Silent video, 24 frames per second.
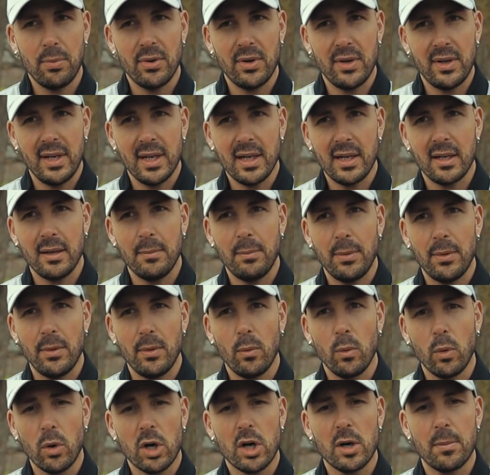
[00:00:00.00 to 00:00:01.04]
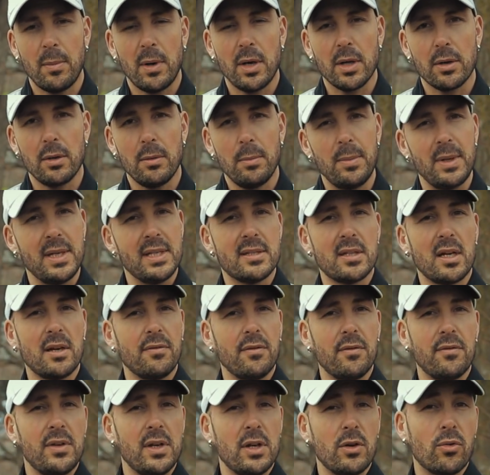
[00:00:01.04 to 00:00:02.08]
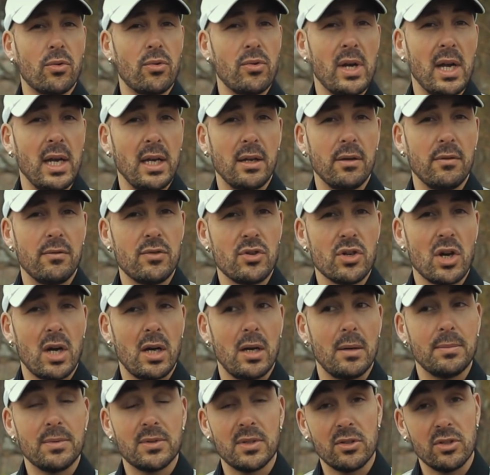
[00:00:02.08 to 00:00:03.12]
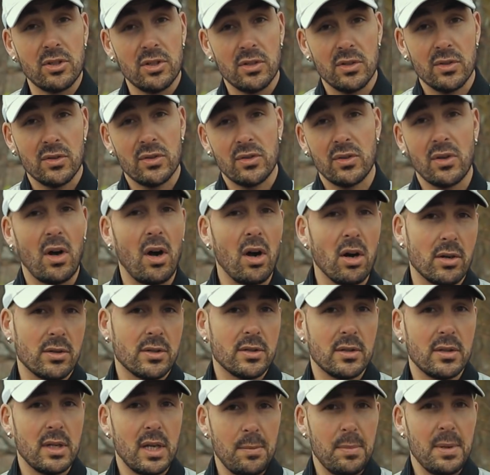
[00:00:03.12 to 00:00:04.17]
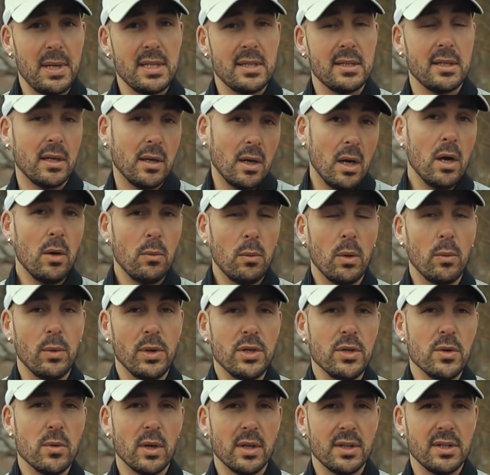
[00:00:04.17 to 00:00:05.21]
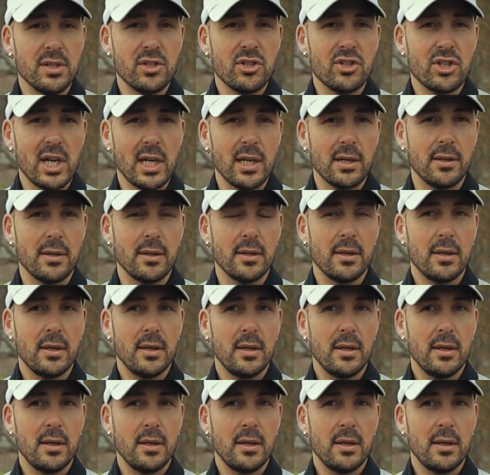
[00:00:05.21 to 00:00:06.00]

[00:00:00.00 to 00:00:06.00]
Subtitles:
predictable work model based off of a creative job, such as art and painting, what we do on this channel?